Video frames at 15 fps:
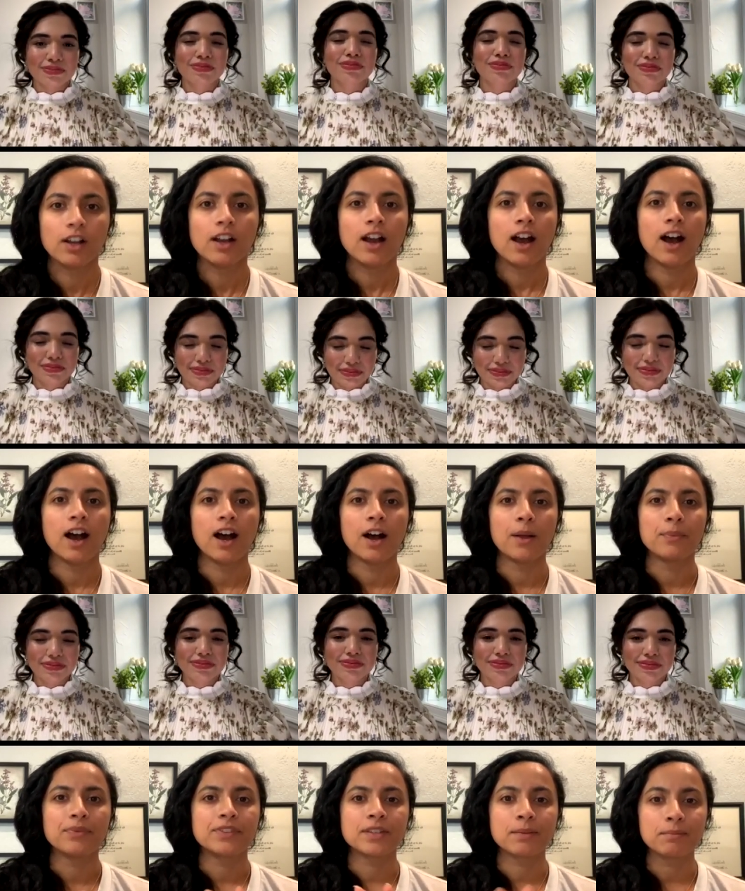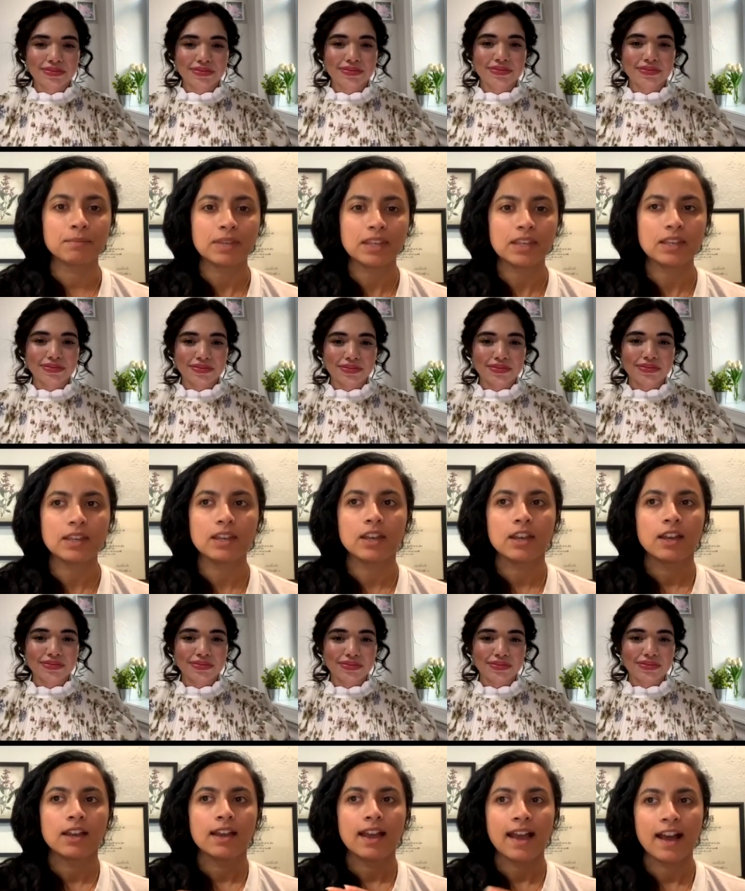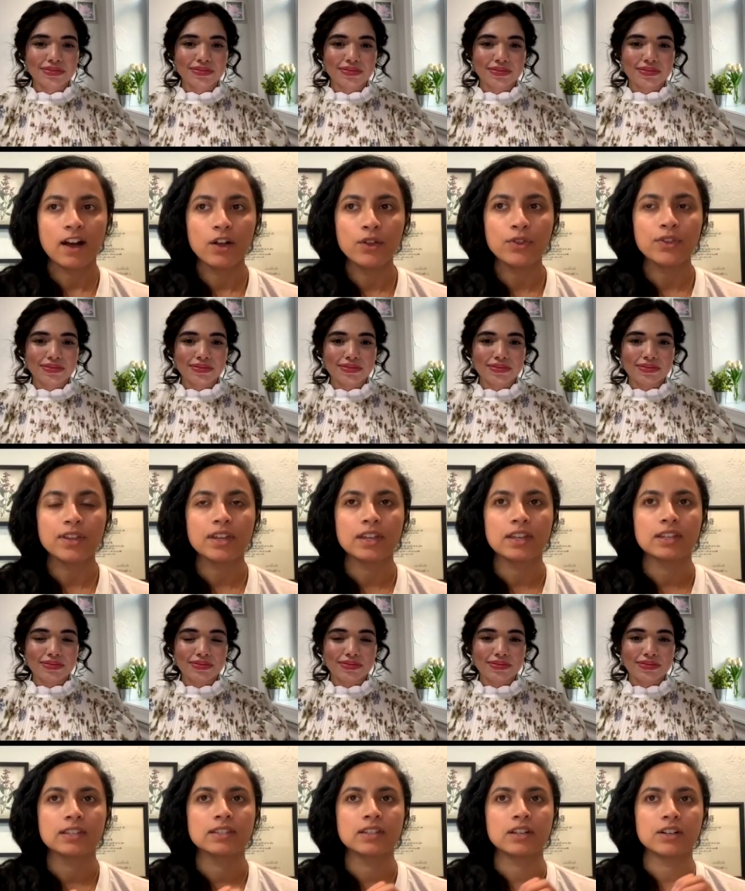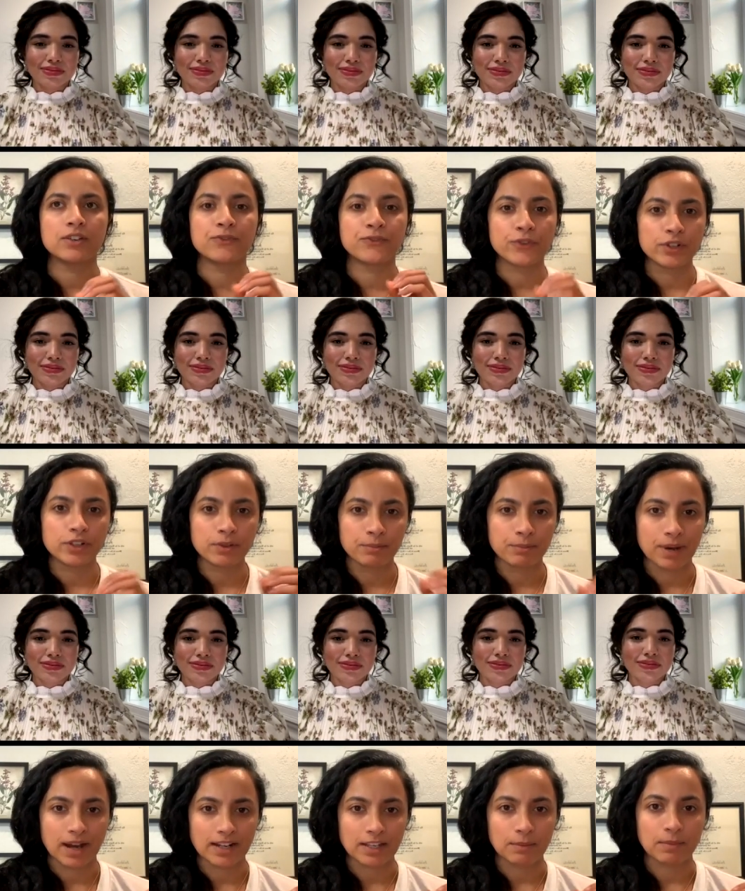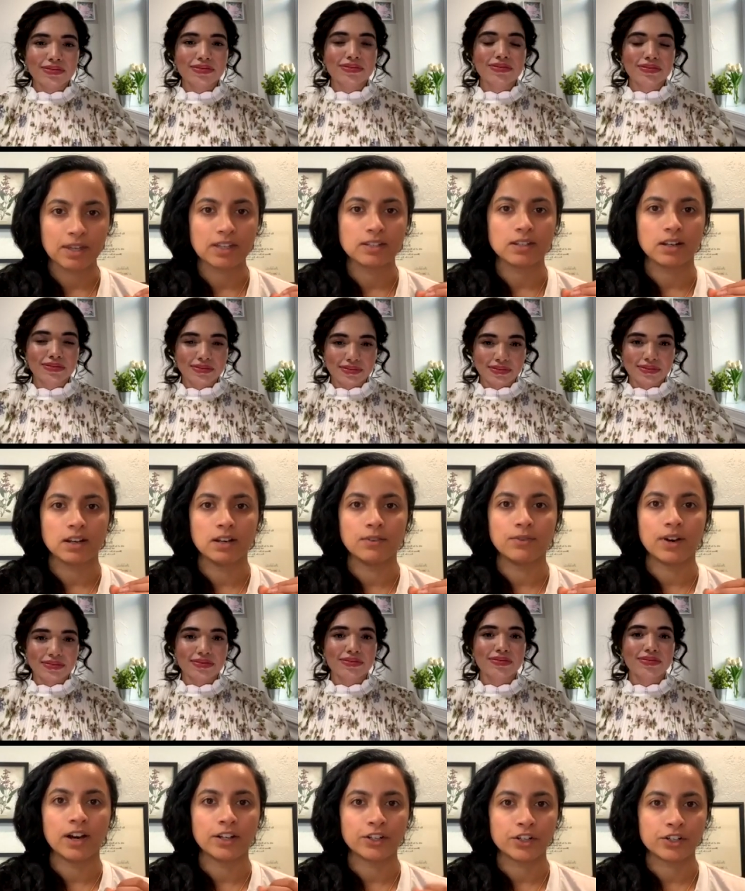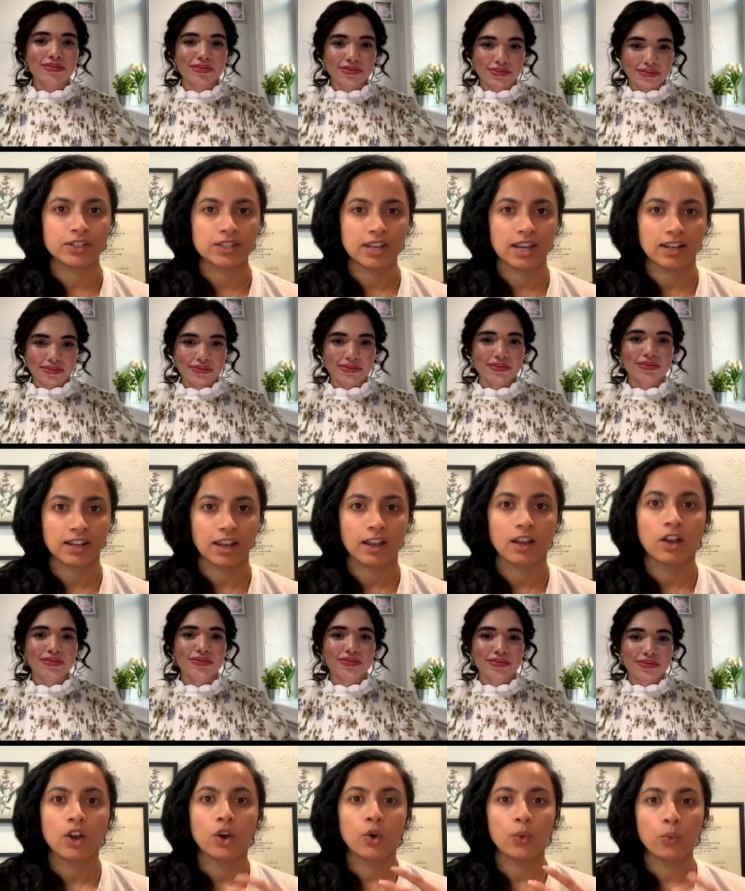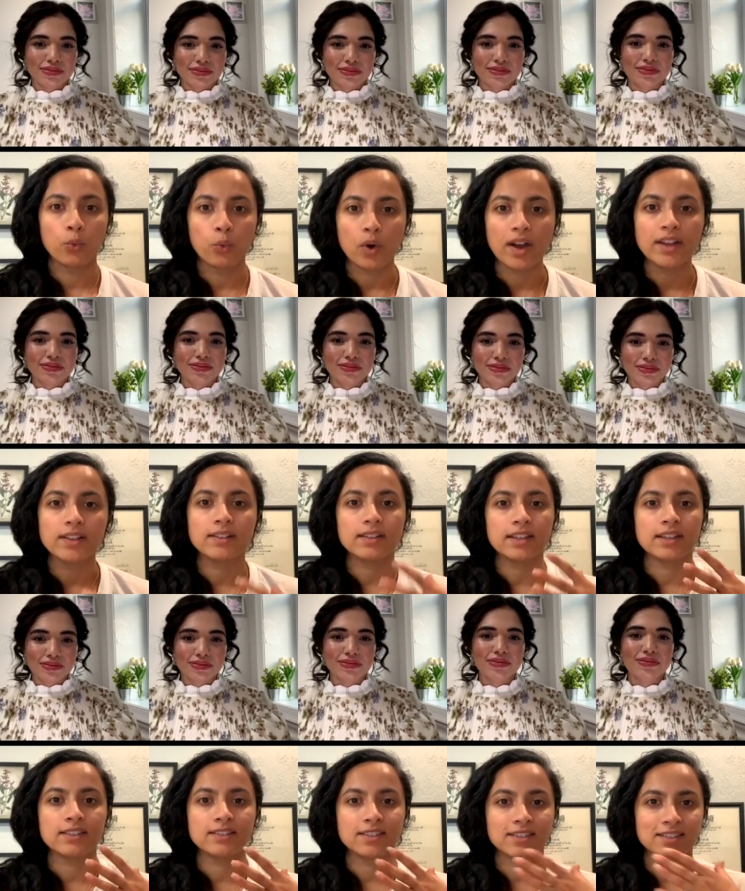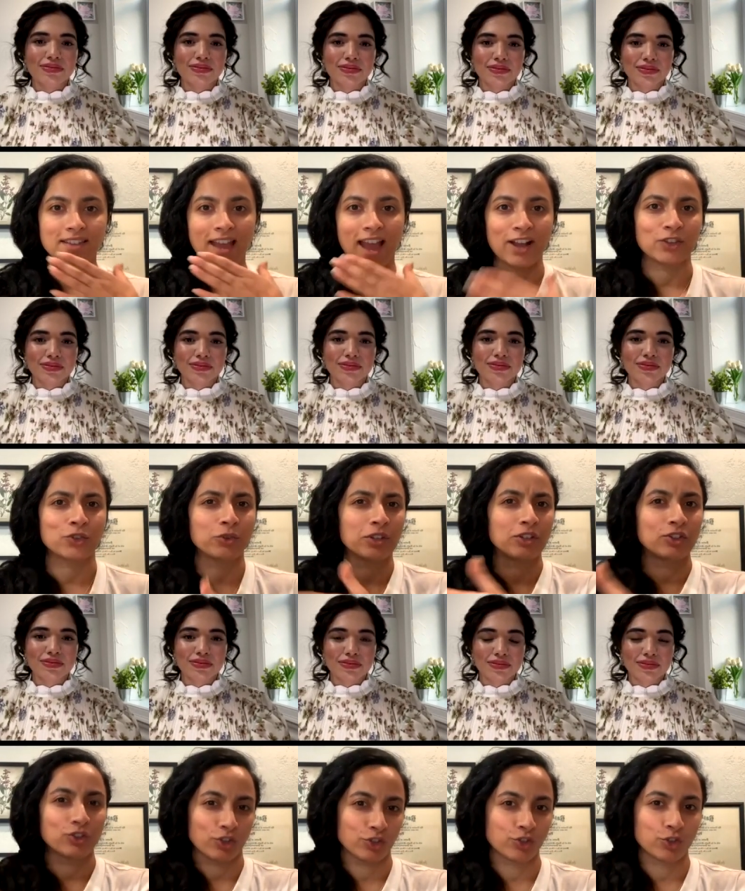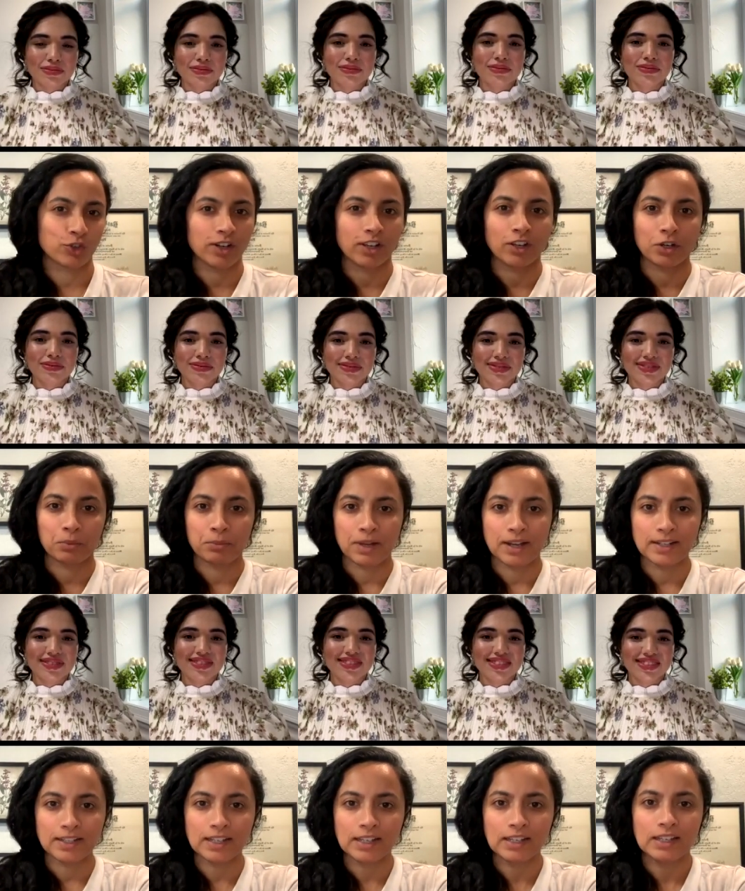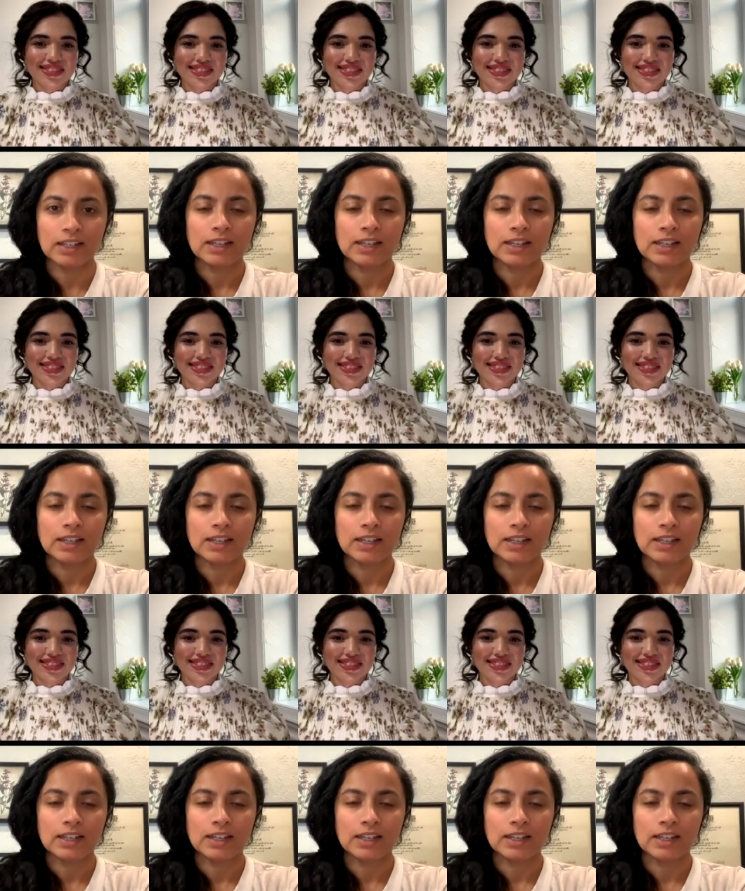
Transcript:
Speaker 1: Mm-hmm. Um, to me, health is a full embodiment of understanding what is actually nurturing your body